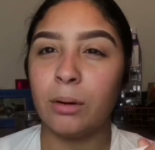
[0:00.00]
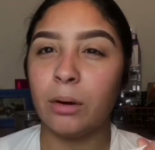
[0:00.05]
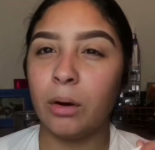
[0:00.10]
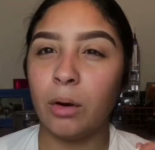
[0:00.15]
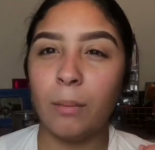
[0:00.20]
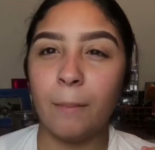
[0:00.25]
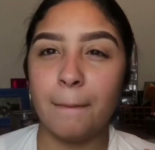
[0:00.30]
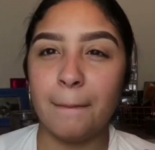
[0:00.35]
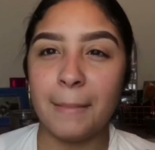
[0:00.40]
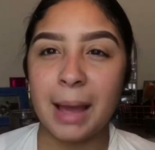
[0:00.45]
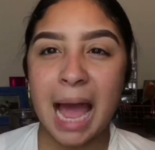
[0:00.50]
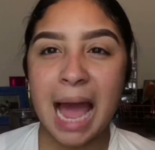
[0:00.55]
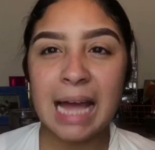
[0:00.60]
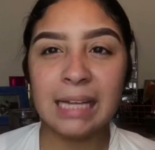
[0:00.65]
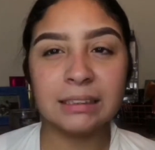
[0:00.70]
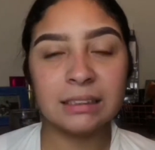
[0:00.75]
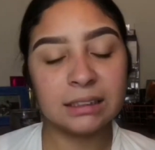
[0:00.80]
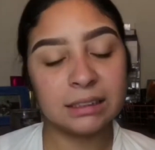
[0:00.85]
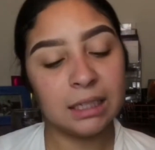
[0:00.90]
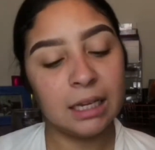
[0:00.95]
Pro
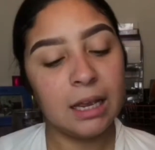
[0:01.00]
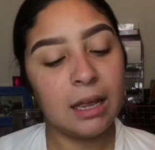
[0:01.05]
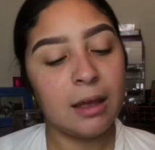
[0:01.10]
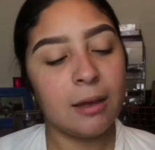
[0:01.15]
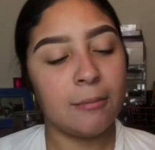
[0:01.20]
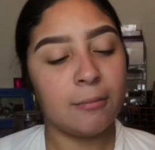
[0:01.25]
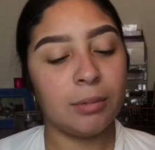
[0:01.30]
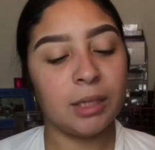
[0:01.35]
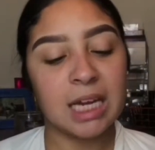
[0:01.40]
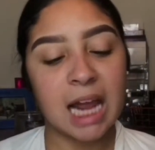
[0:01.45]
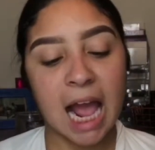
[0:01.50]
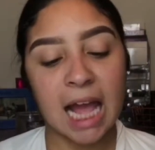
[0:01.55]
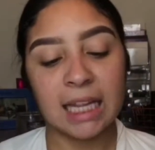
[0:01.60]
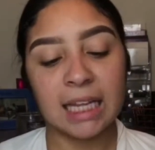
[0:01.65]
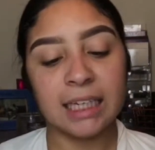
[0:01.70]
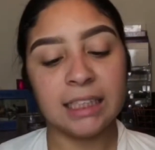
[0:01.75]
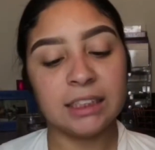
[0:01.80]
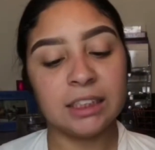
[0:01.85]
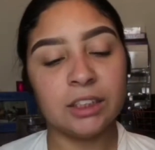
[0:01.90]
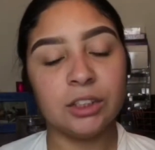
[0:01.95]
Matte, but I
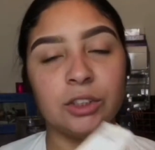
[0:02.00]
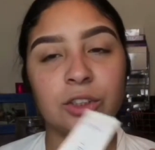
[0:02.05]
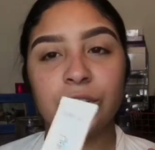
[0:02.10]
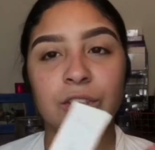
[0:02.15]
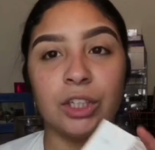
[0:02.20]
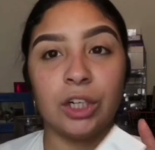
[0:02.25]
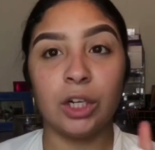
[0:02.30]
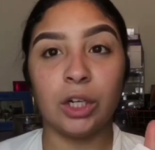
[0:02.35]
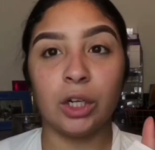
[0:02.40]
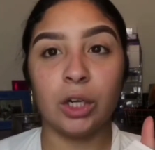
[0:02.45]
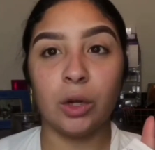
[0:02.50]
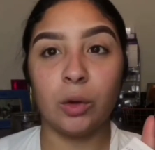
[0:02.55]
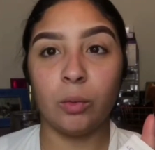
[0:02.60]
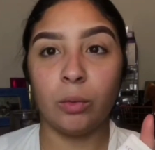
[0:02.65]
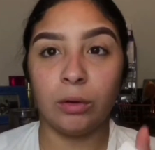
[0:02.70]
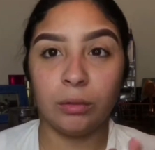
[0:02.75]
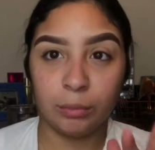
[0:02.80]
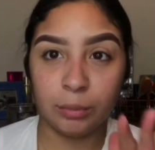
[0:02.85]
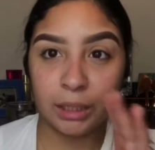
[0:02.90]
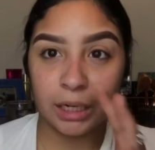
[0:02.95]
like to use the Glow
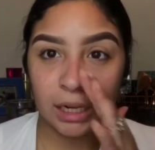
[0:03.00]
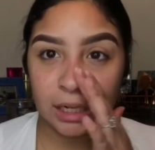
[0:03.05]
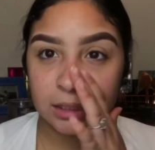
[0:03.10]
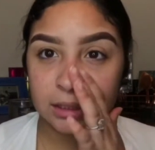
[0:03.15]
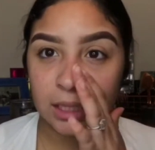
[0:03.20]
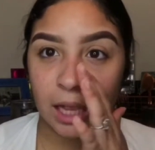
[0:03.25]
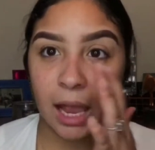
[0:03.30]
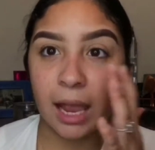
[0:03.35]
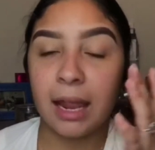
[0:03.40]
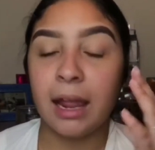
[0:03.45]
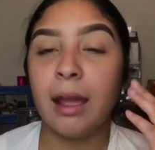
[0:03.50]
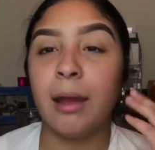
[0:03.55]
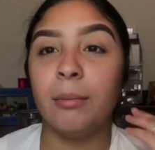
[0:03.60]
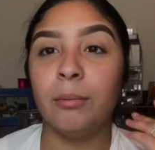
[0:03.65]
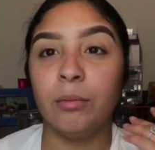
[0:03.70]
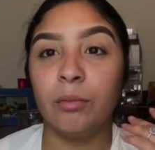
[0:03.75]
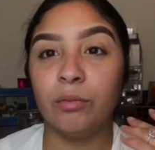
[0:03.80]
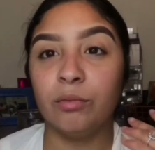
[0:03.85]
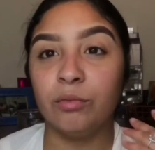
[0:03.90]
one because I am